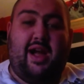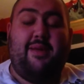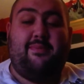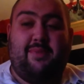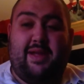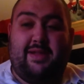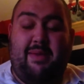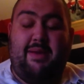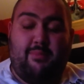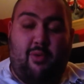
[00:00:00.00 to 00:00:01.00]
I am. It's
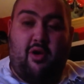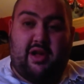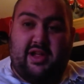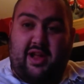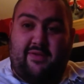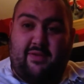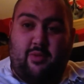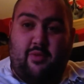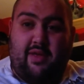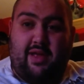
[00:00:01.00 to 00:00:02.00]
made me more excited for the
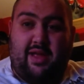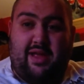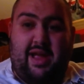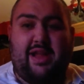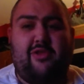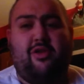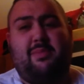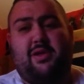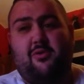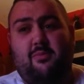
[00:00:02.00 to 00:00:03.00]
movie. Yeah, it showed a
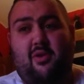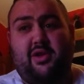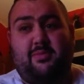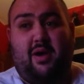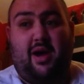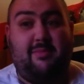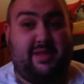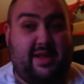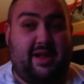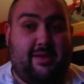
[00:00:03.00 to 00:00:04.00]
bit too much, but I'm
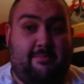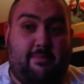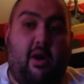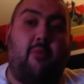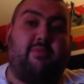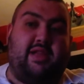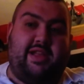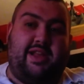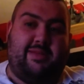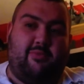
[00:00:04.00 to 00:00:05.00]
still pumped to
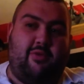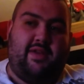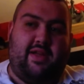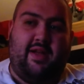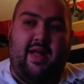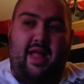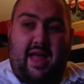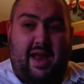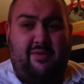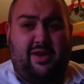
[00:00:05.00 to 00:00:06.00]
see this movie.
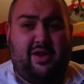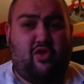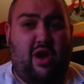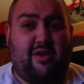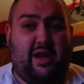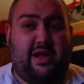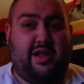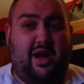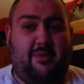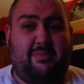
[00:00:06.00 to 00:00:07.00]
And everything in the trailer that I
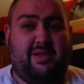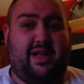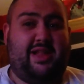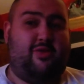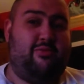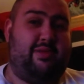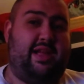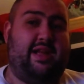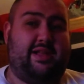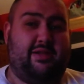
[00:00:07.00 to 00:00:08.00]
saw, besides
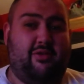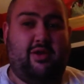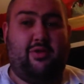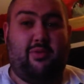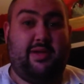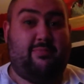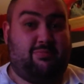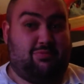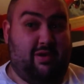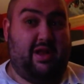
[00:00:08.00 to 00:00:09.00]
Doomsday's look, was
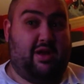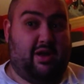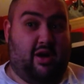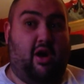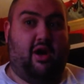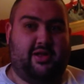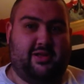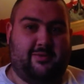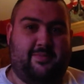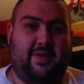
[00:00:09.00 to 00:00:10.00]
pretty
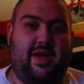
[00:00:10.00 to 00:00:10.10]
awesome.